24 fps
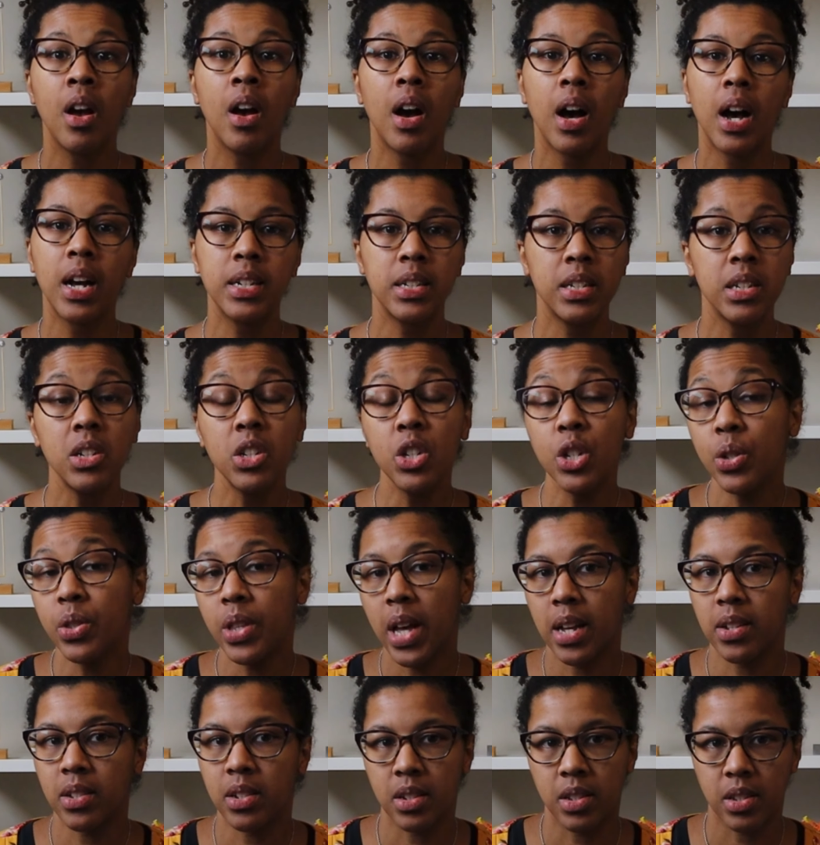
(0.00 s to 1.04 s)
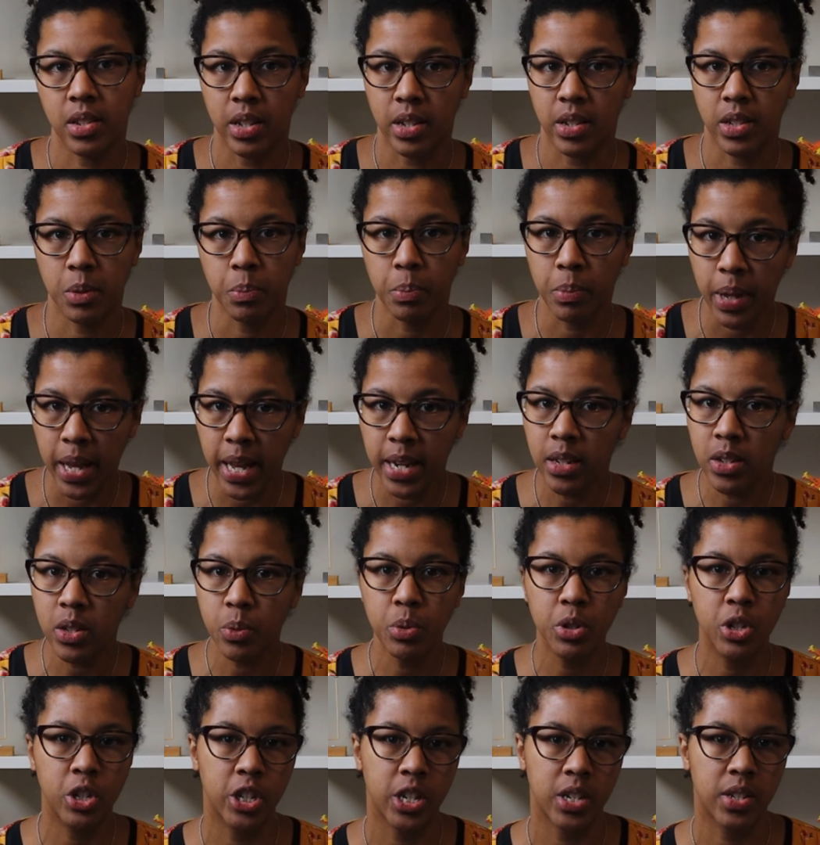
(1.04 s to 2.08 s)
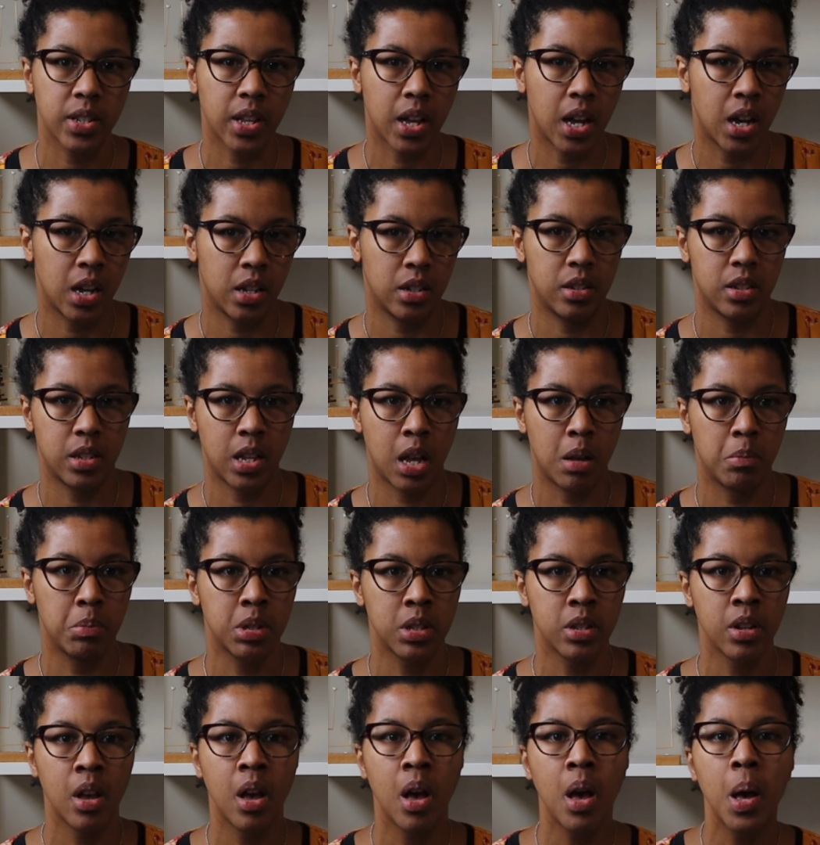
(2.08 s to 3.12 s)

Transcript: Until 2006, planets were just concepts.